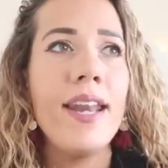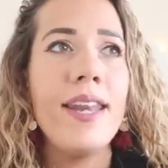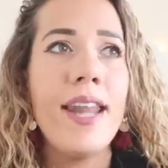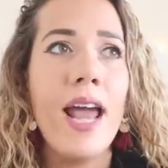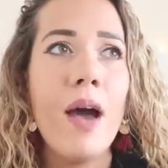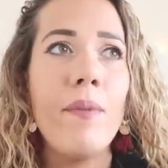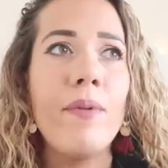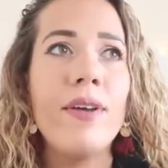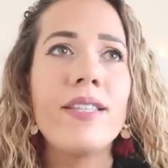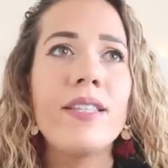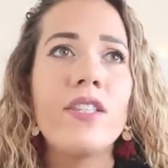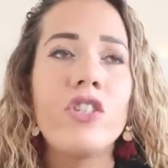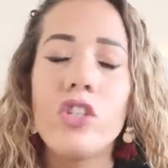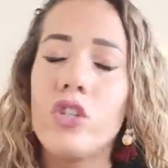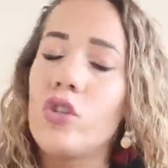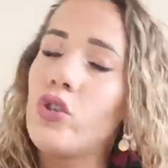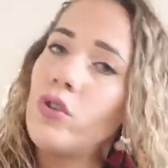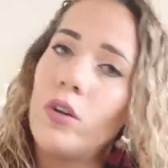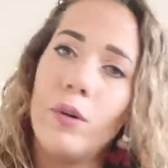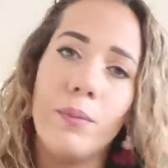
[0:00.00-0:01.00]
And now it's
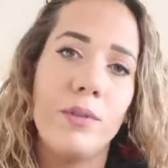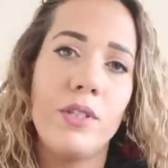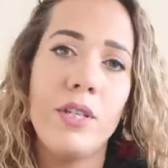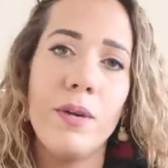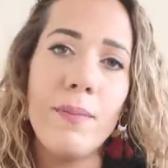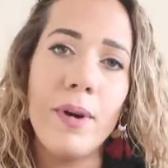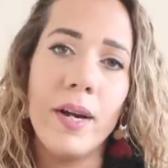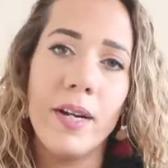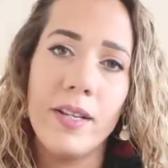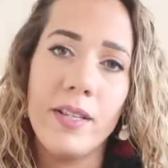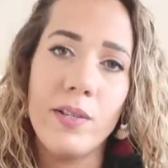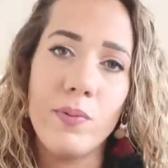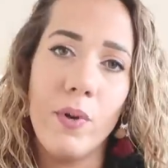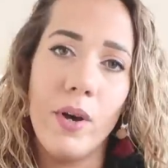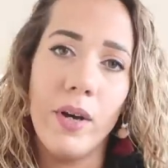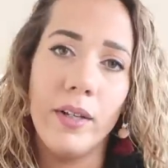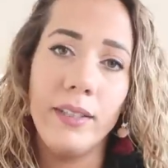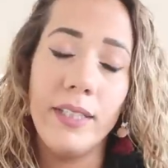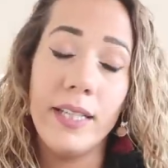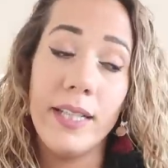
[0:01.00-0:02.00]
just dropped to minus
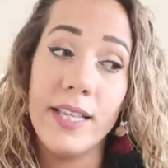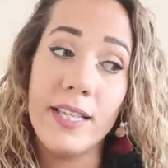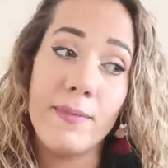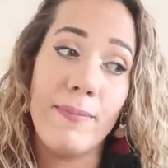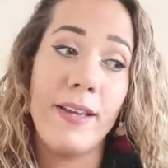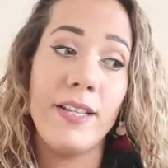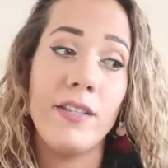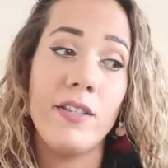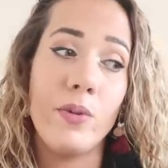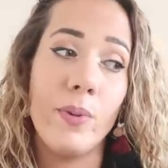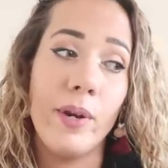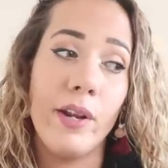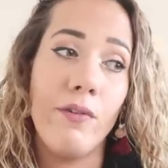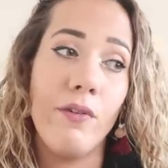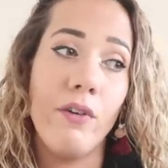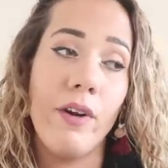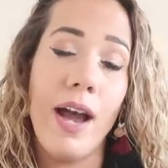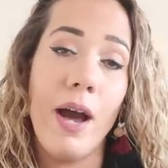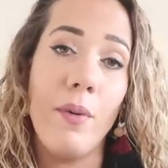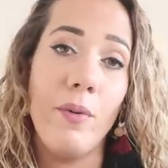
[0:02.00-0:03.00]
one in the space of
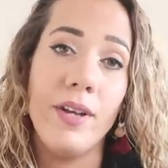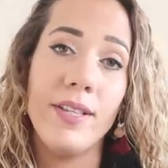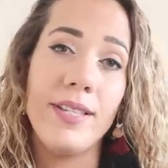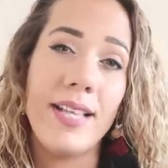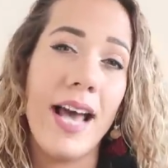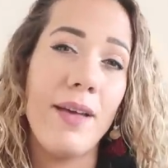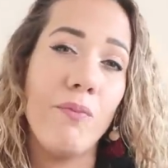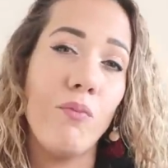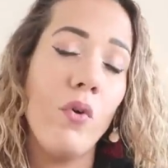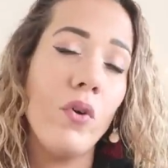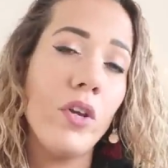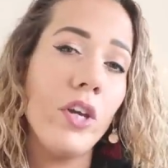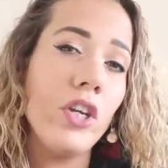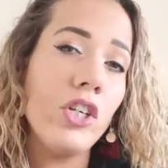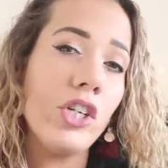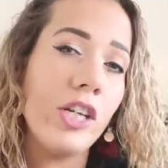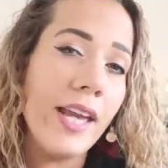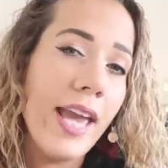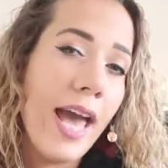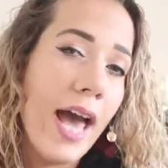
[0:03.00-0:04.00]
24 hours. And what
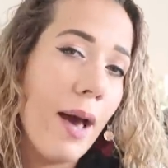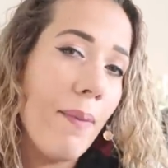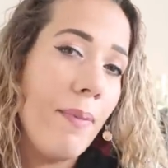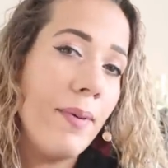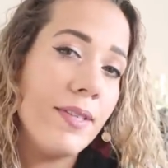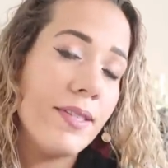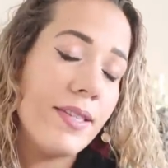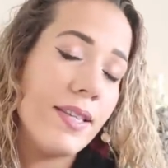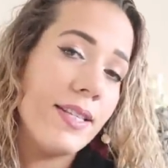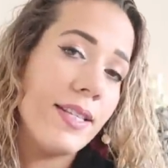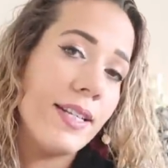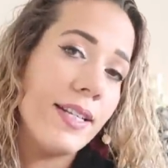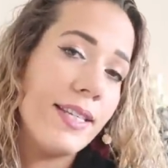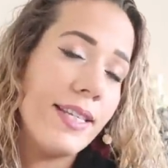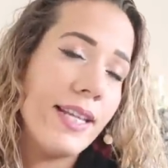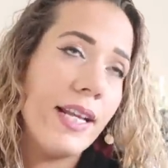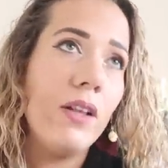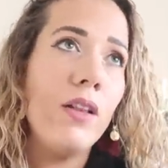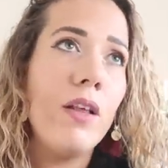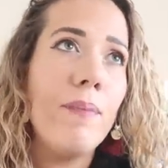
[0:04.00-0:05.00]
usually happens is
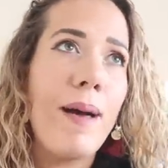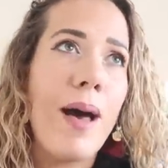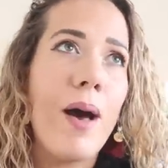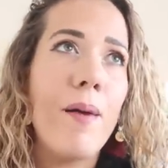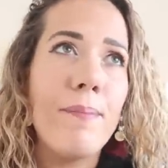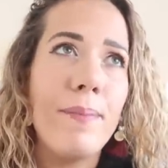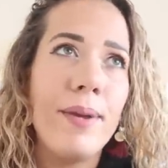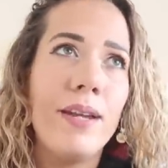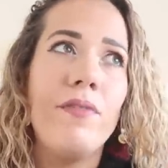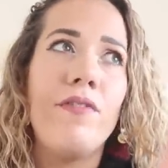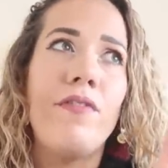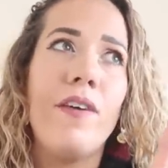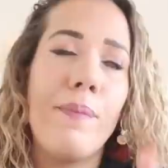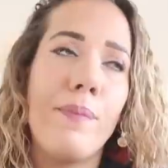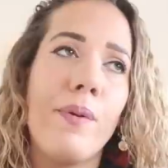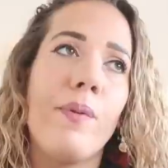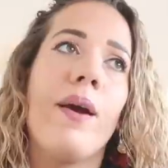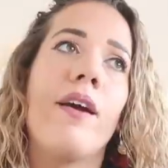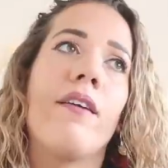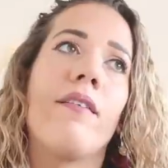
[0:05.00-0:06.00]
until about
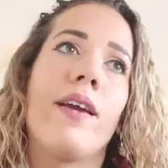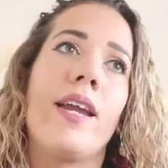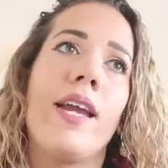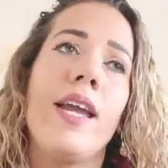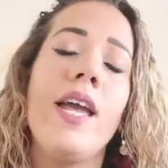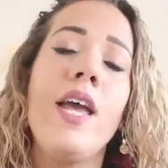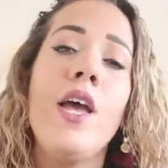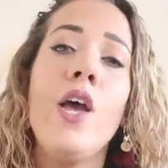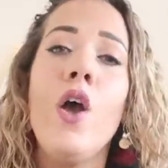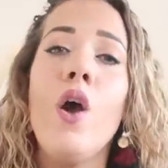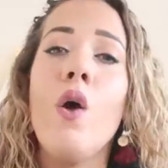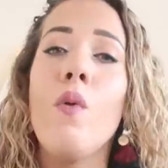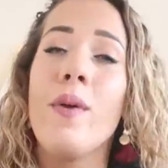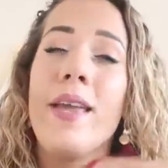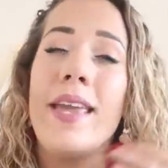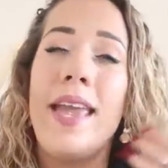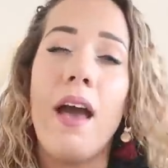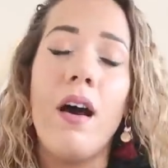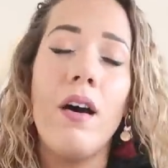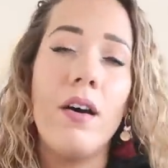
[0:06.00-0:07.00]
mid-February,
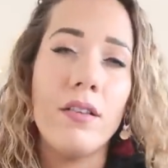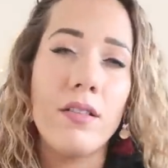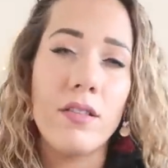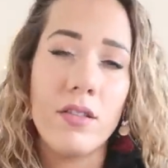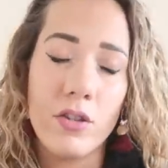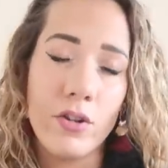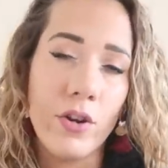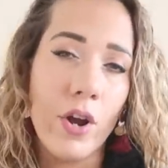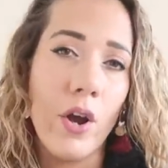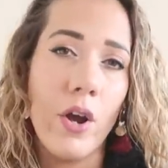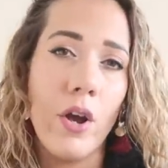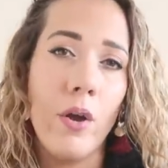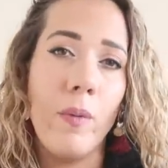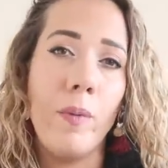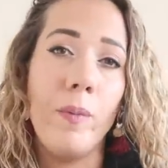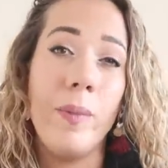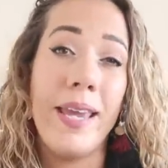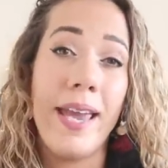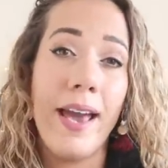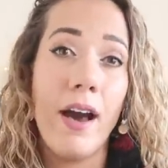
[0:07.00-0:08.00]
we get our snow
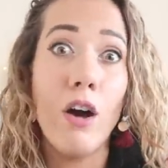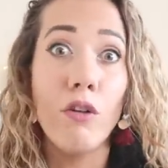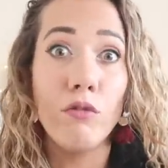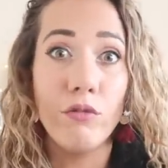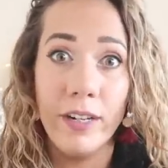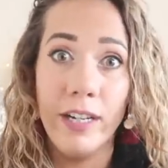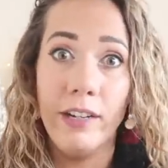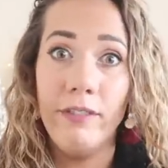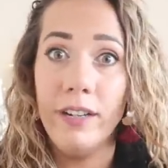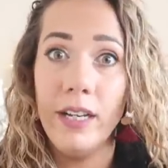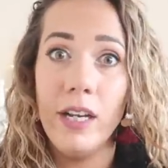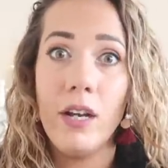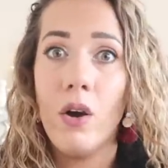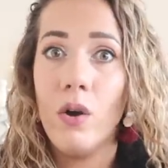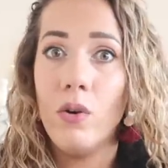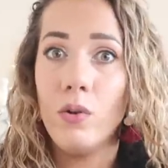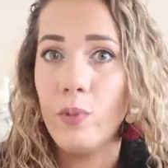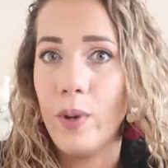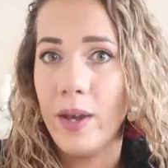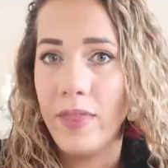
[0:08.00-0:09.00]
and we get our really, really
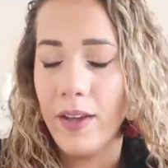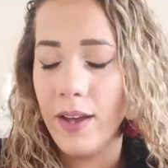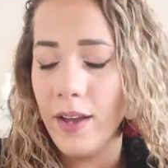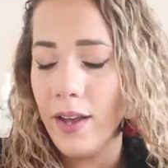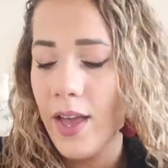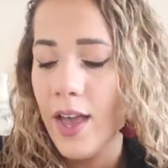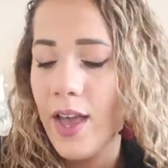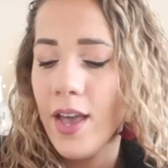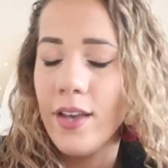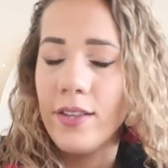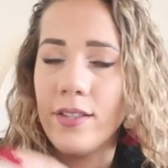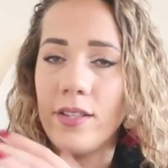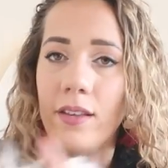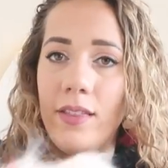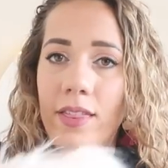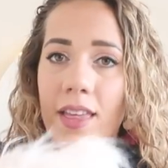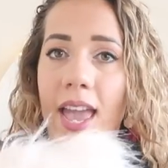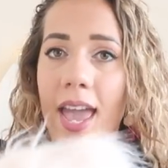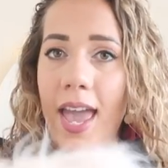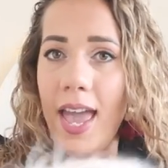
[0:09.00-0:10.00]
cold weather.
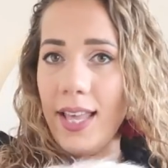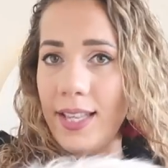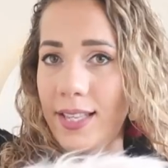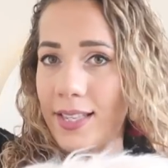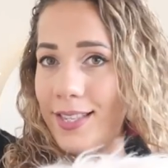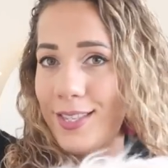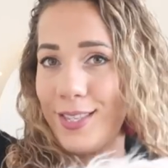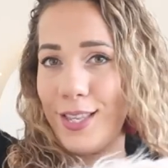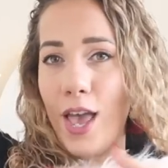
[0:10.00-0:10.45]
So this,